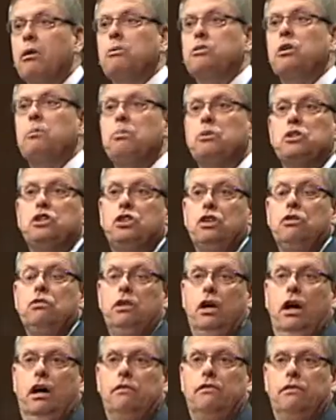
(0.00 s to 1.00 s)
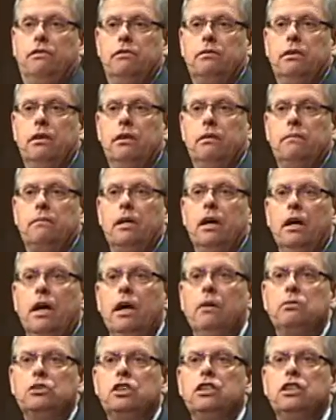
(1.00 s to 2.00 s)
it was in pursuit of.
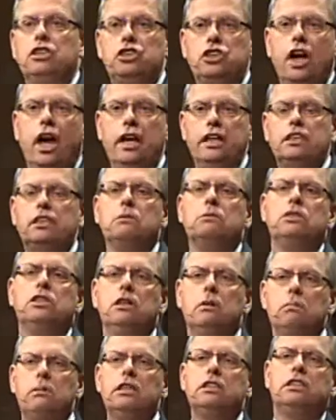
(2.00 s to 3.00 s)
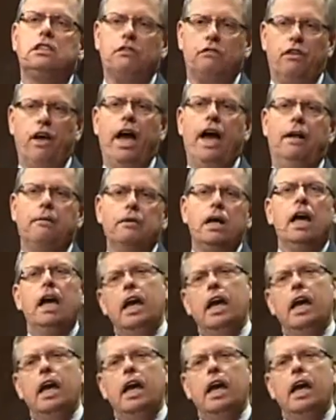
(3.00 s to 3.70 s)
It was in the chase. It was in the midst of that.